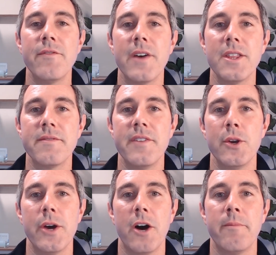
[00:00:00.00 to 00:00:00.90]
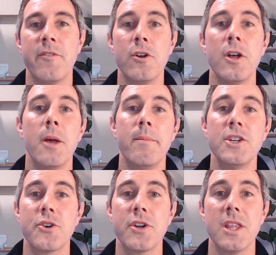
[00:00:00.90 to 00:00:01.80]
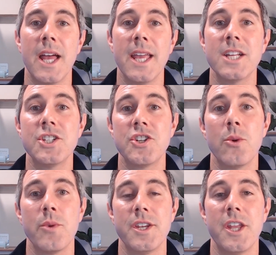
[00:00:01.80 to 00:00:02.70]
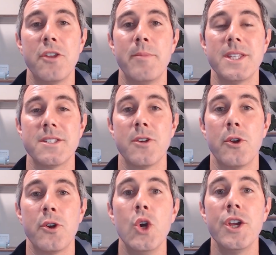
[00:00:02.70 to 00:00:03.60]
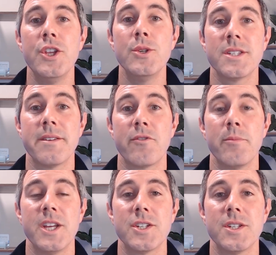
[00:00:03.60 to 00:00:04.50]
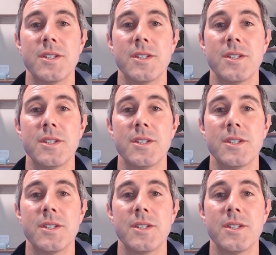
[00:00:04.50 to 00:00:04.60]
you found this video helpful, be sure to like and share it with another business owner who could use this information.